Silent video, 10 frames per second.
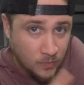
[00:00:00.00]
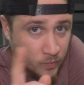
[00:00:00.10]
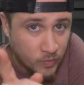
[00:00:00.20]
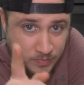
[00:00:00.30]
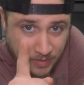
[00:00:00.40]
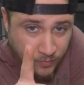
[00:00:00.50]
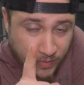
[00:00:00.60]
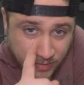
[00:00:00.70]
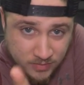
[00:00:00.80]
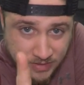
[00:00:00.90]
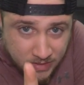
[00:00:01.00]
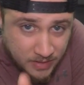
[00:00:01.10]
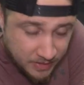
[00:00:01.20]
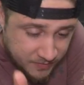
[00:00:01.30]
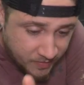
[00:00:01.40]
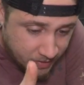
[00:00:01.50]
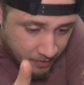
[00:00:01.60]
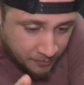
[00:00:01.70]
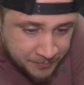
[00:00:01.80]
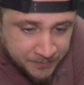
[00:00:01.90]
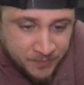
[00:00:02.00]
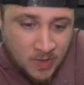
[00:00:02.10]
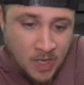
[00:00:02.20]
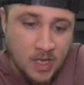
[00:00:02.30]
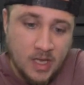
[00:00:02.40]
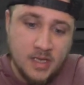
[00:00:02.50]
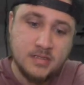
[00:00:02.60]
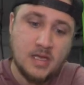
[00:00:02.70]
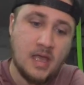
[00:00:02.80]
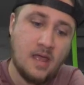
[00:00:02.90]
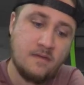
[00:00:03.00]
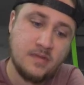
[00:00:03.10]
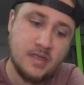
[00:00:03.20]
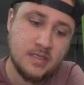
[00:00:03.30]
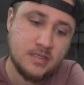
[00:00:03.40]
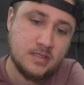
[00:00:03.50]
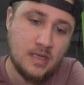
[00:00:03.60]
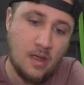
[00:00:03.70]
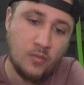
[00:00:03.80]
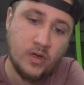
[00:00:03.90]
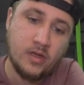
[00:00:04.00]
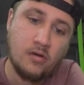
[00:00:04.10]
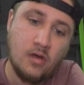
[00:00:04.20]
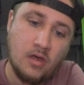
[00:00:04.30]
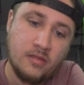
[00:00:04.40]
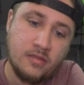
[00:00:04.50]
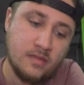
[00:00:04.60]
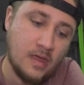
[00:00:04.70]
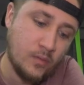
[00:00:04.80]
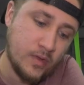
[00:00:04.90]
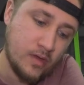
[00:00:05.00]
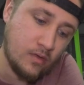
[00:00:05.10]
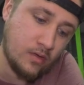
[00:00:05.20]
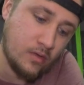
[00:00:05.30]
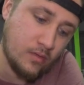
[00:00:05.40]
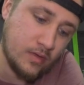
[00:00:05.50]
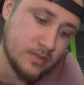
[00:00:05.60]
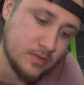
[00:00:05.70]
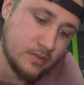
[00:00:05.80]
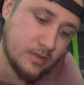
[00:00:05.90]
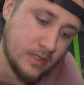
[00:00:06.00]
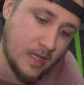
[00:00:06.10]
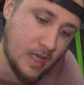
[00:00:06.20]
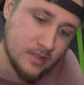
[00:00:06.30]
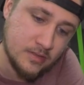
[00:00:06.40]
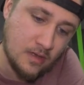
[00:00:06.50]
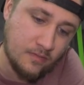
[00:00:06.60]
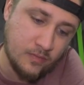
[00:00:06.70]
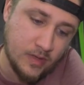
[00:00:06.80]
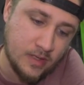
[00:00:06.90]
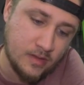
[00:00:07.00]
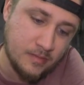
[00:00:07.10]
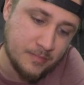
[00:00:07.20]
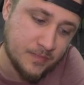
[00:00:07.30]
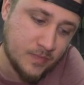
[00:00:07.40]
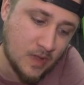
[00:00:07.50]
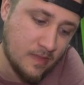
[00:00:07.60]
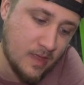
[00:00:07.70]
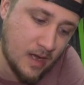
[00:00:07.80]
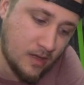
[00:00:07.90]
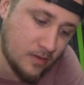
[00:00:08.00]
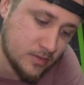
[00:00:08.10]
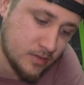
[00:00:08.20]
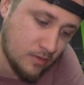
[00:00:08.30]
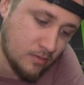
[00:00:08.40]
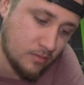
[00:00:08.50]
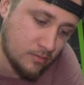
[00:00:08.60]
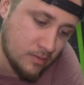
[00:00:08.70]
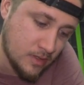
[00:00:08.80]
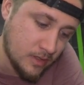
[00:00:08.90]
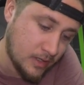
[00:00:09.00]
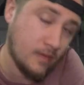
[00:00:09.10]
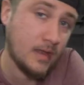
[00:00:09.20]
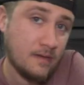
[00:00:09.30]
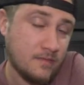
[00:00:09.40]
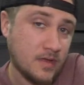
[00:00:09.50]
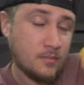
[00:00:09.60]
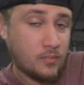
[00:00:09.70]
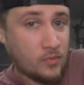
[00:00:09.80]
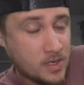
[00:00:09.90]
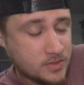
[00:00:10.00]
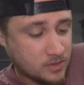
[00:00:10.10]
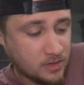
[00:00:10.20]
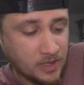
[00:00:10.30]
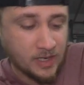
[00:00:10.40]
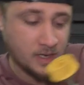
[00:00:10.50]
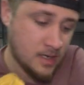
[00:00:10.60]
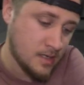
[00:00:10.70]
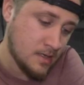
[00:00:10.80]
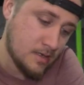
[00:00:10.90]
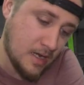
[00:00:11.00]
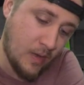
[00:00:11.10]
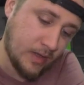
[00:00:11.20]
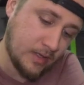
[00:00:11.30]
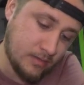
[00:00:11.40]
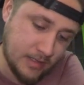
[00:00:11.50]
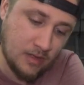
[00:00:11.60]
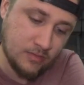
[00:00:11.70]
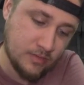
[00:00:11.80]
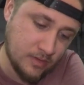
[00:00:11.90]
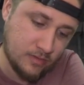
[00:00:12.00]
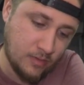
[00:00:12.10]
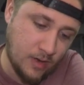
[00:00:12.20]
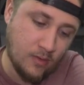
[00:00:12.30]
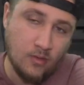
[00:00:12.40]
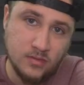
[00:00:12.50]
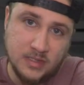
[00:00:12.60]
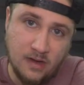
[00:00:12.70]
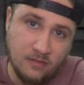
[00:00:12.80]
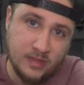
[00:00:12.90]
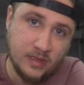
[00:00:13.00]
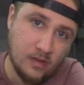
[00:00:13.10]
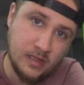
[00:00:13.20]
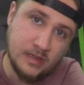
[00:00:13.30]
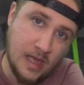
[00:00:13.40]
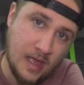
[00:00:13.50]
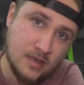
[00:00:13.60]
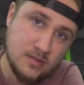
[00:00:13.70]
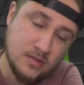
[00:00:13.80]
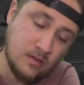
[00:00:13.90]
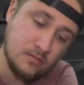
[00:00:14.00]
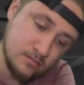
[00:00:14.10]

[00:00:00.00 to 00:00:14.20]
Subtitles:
which by the way you'll see in the next video, is I have this emery cloth that we are going to clean the heads off with. And then I also, now that I have the compressor in, now I can clean out the thread holes and everything like that. So